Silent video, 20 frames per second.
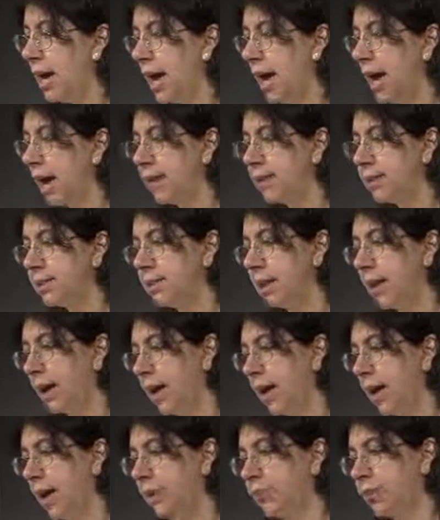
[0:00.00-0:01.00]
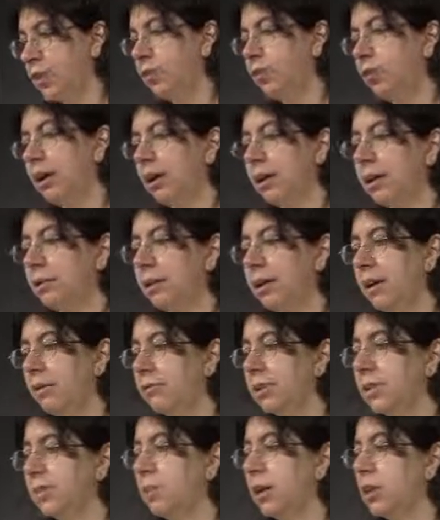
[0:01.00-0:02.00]
And uh, I've showed you a little bit
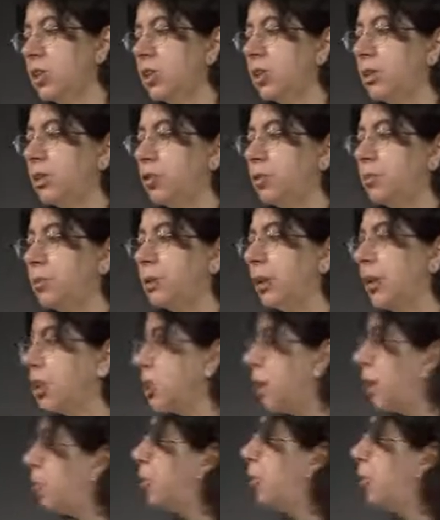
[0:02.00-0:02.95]
of this Bayesian interpretation. I'm